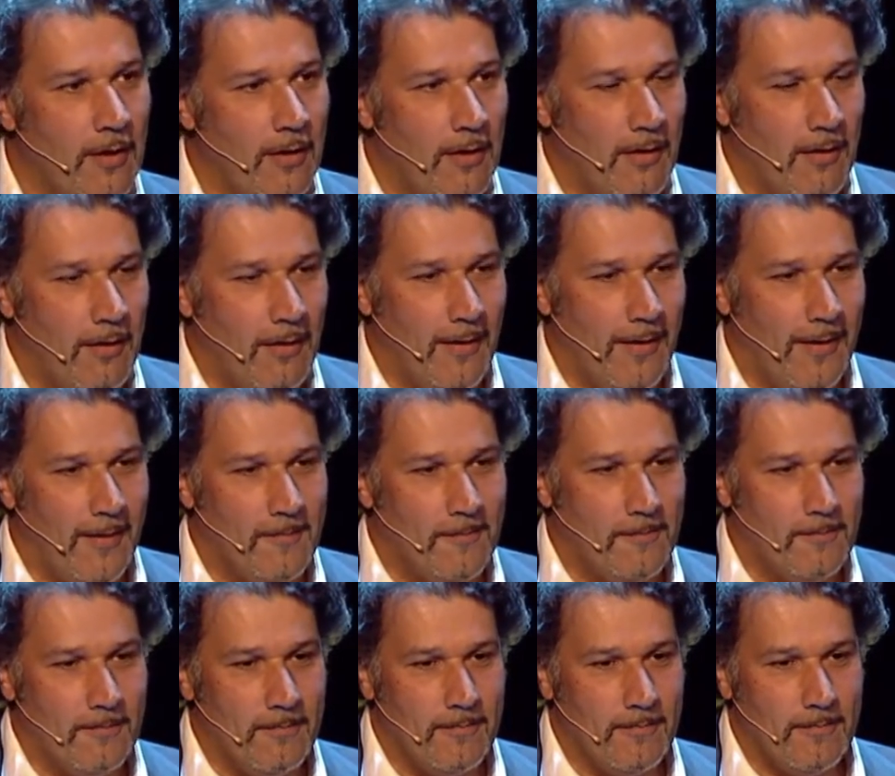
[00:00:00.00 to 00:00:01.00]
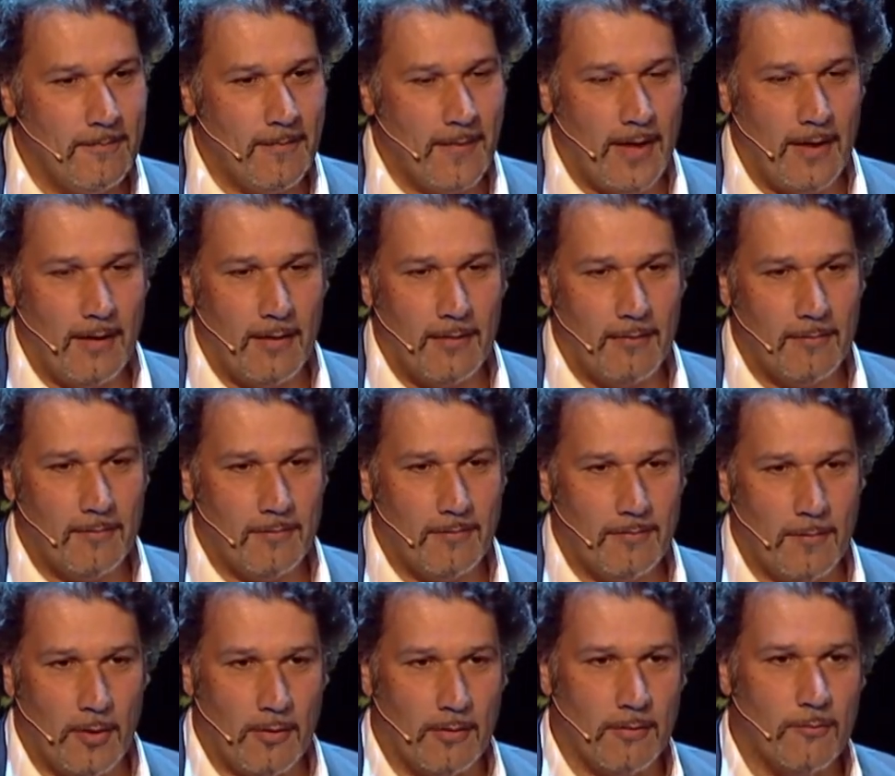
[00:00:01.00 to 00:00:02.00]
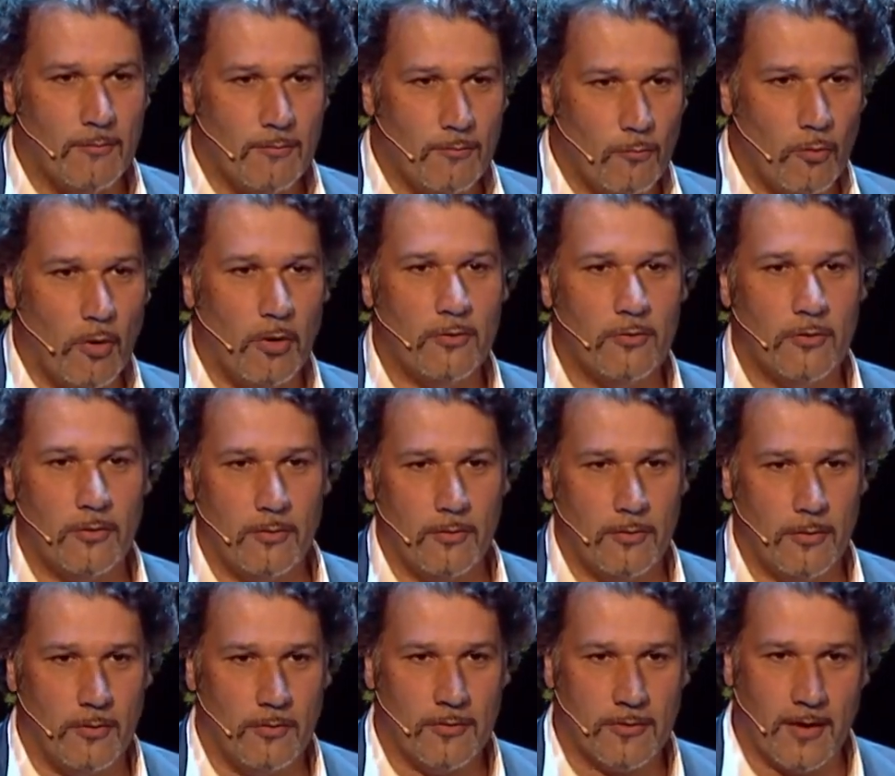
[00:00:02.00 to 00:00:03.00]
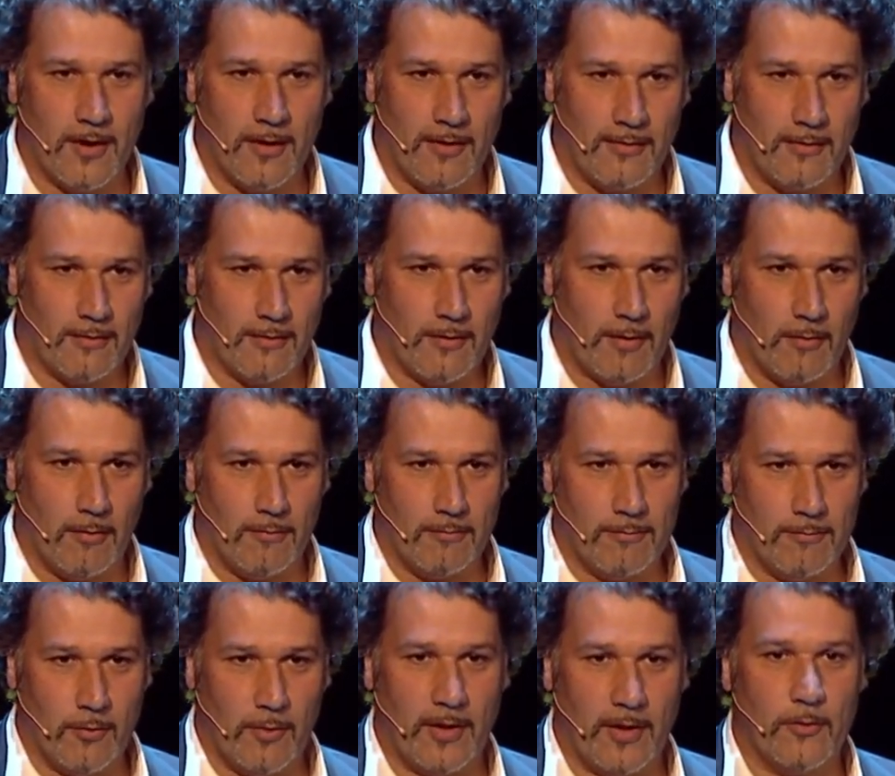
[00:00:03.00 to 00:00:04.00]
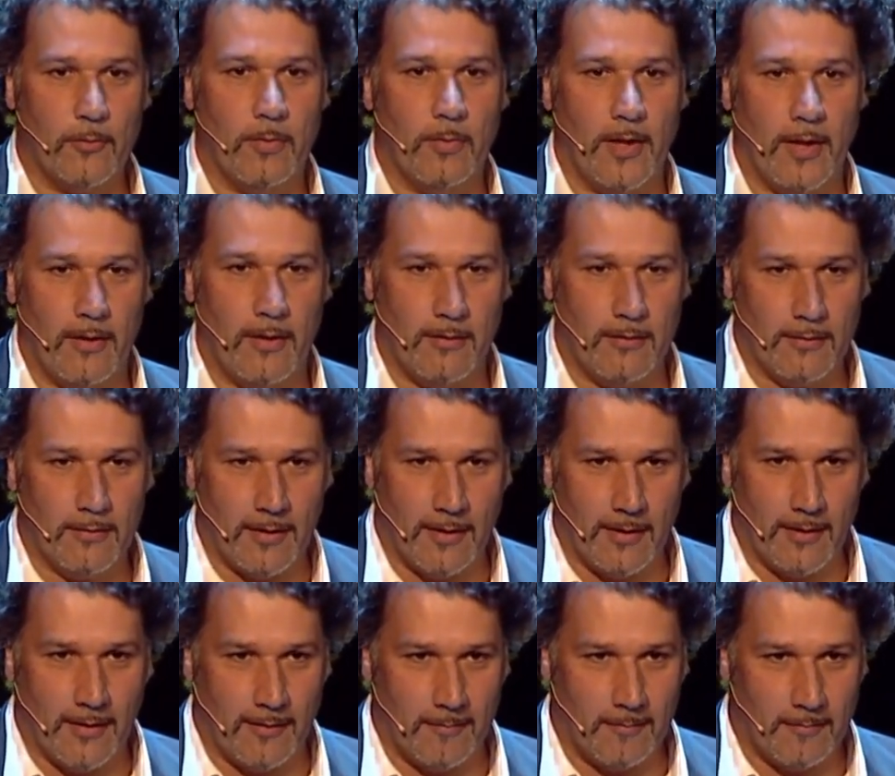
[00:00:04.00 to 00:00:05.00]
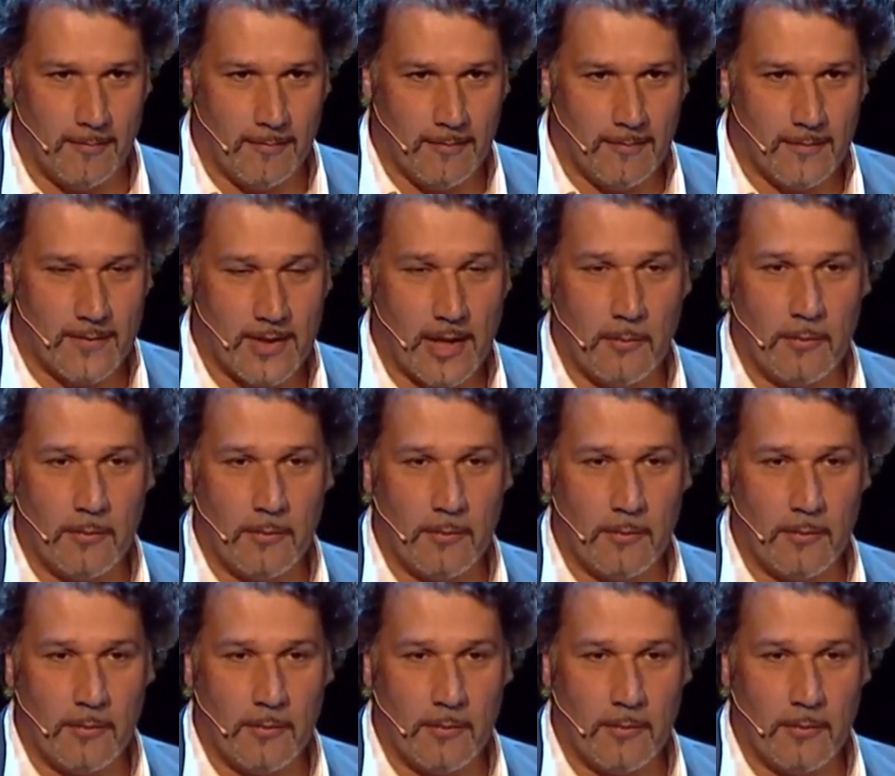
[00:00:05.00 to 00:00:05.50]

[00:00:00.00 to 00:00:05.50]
And walk through use cases out to explain some of the